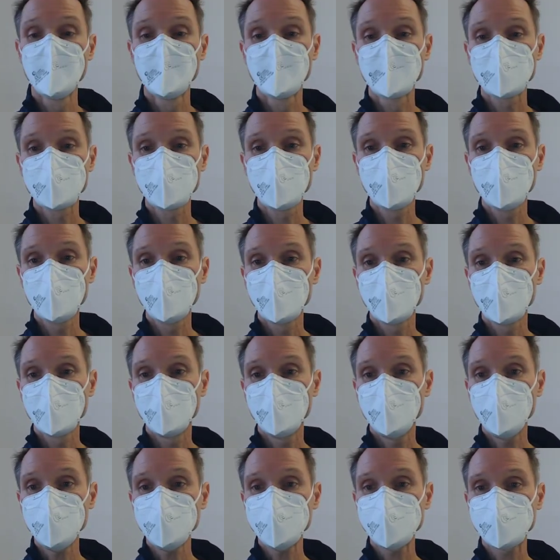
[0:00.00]
so
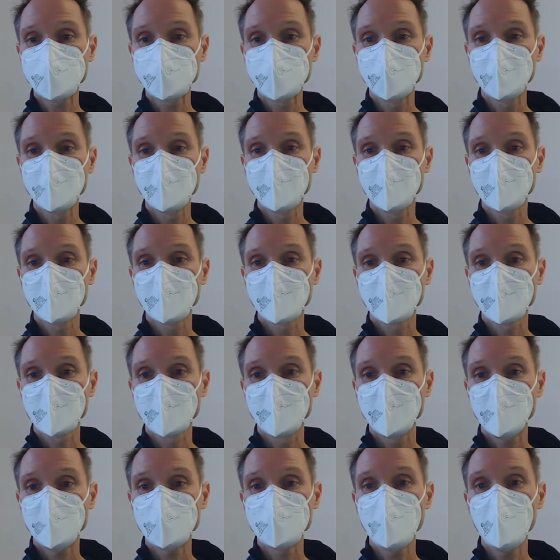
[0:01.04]
this
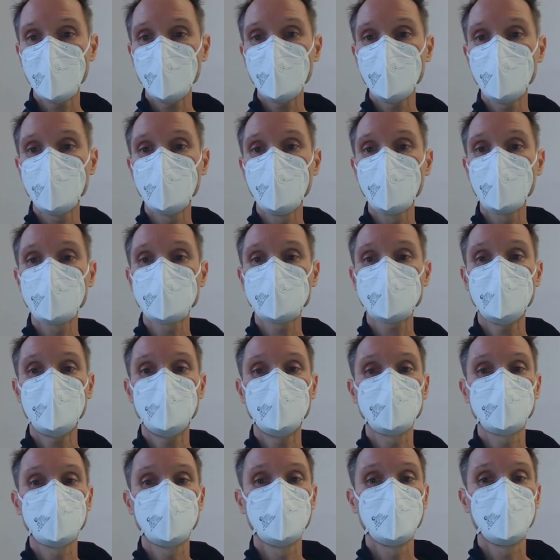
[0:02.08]
is what we focus
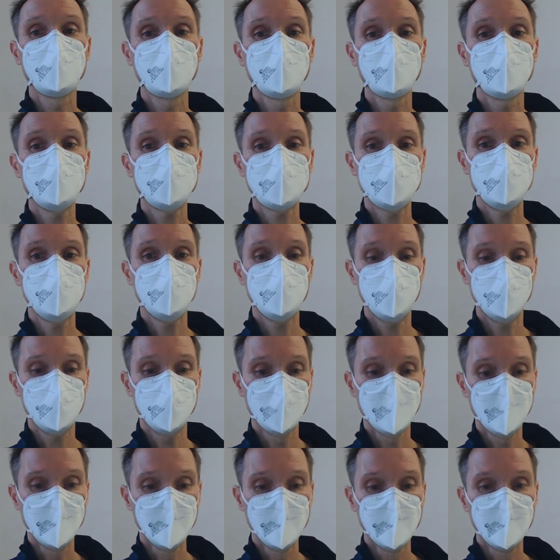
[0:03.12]
on this year.
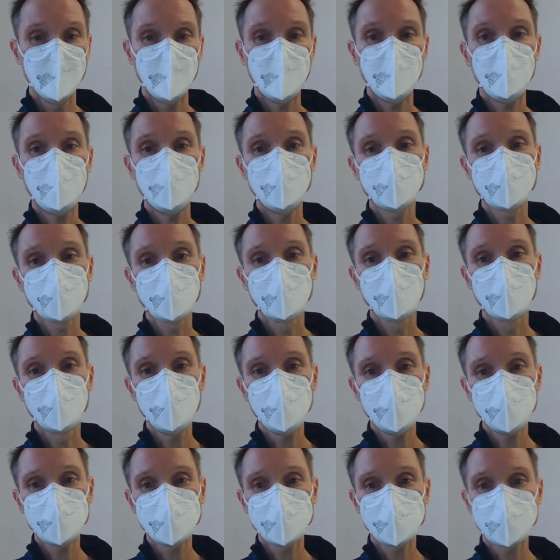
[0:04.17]
And
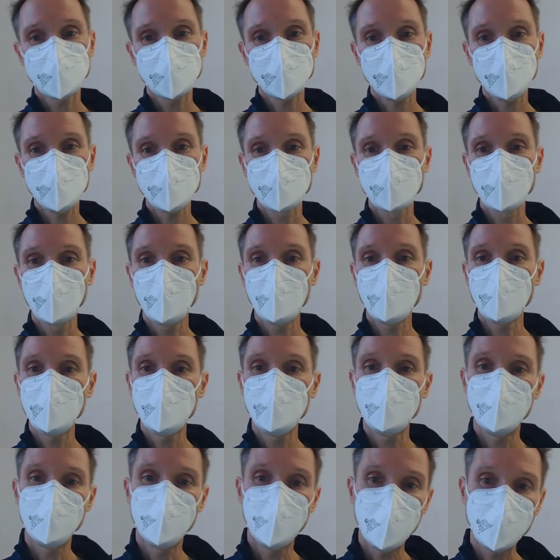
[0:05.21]
this is what we
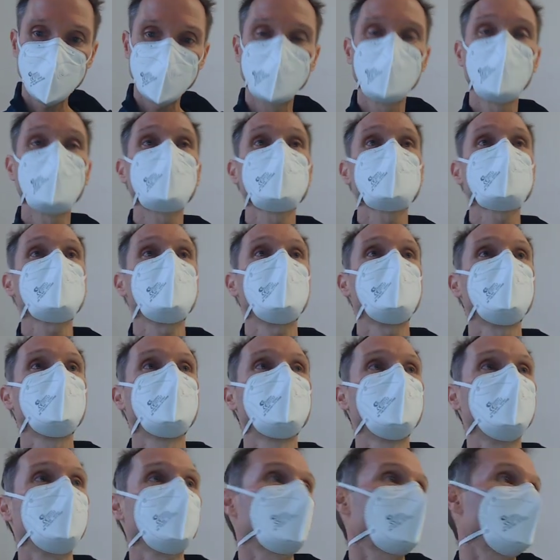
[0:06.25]
might focus on
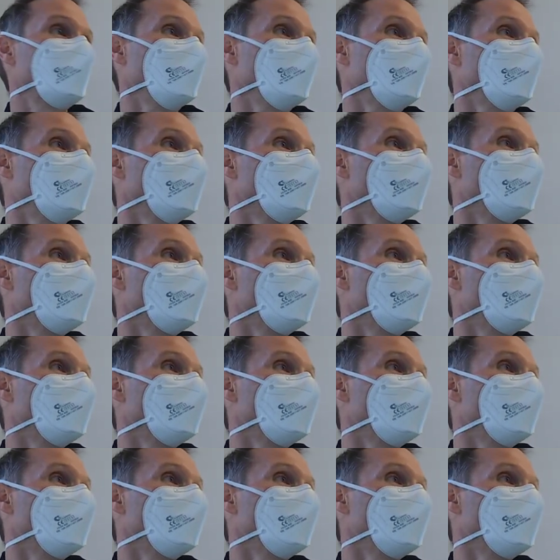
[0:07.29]
next year.